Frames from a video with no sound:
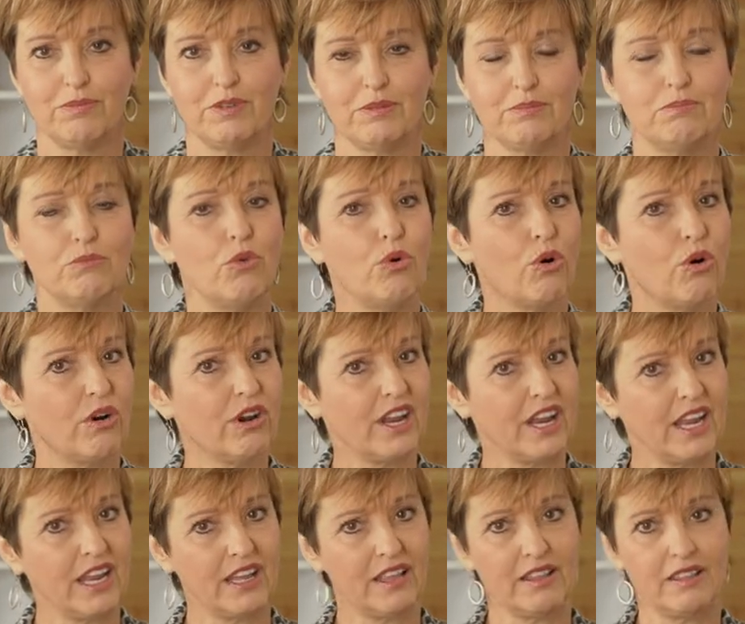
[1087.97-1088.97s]
but more
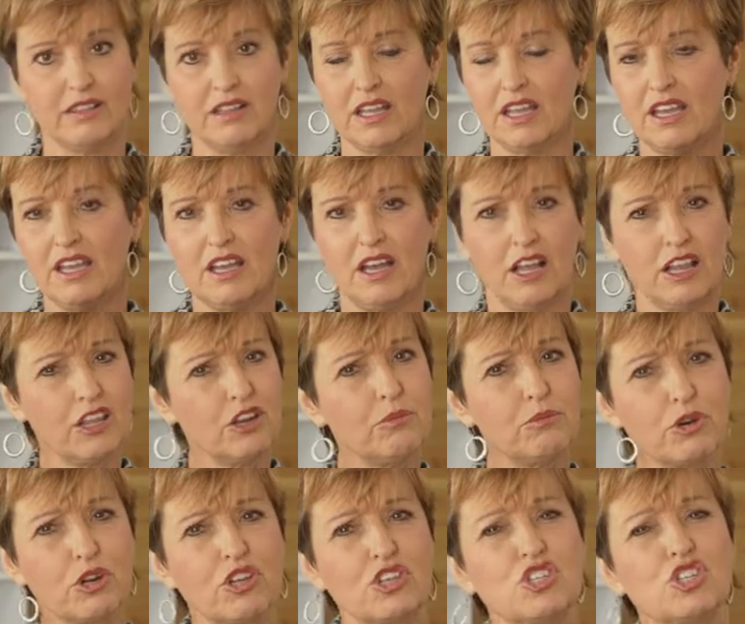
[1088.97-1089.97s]
in a little
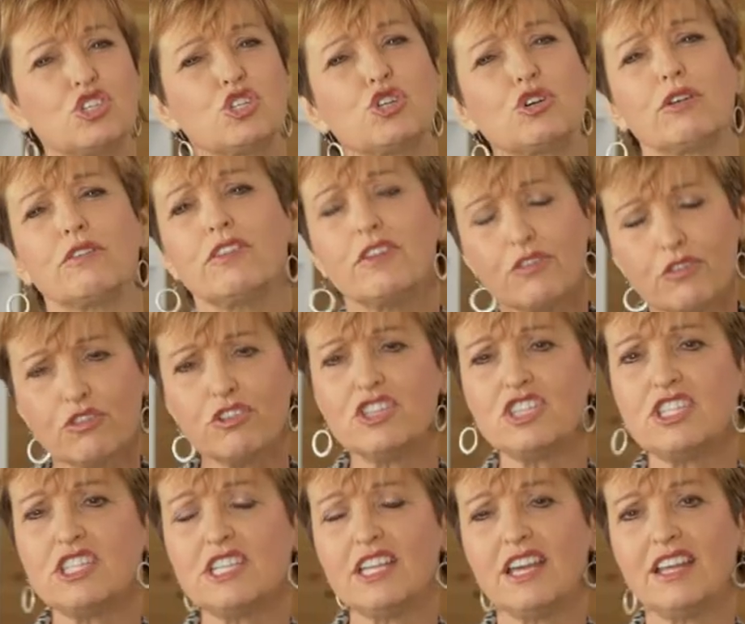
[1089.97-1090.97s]
more conservative
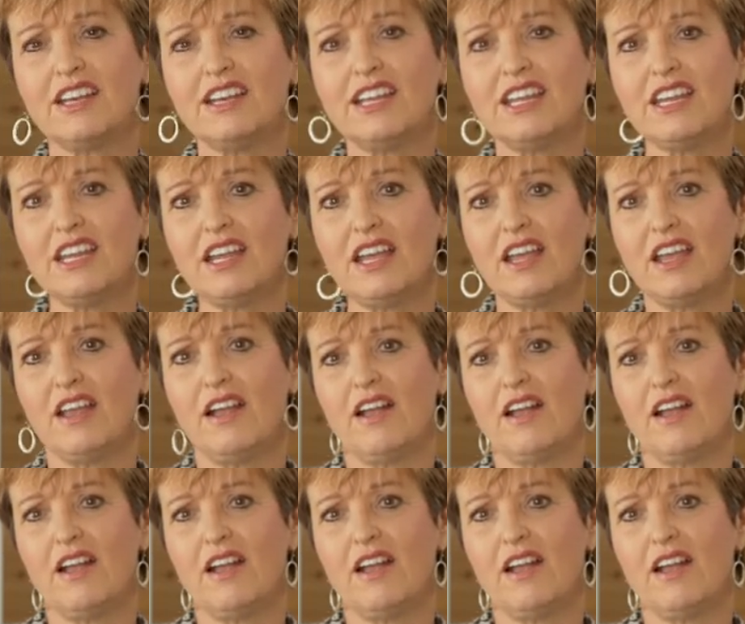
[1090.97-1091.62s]
Christianity,